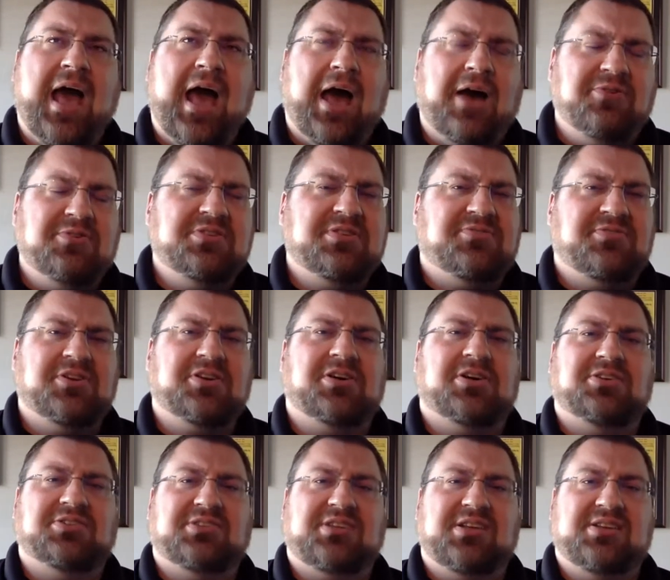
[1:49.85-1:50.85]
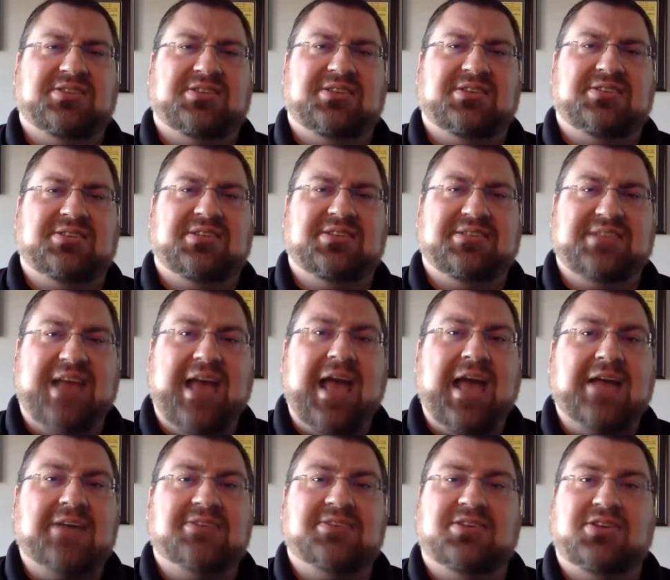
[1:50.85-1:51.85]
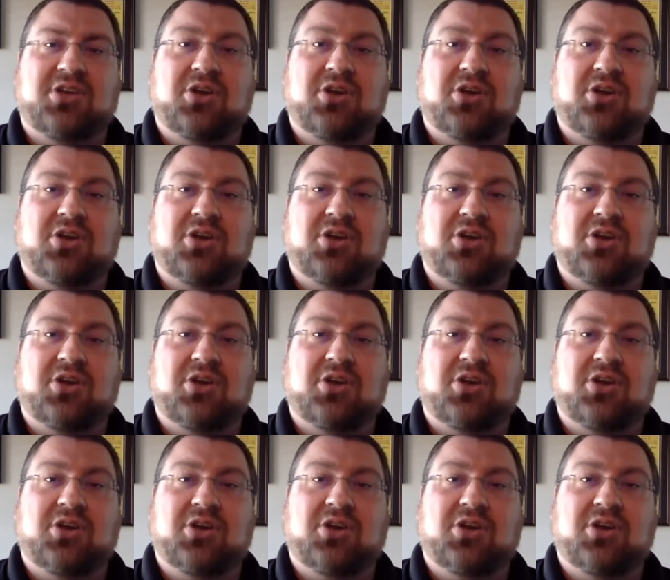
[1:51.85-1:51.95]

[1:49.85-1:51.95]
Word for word: How difficult is it today to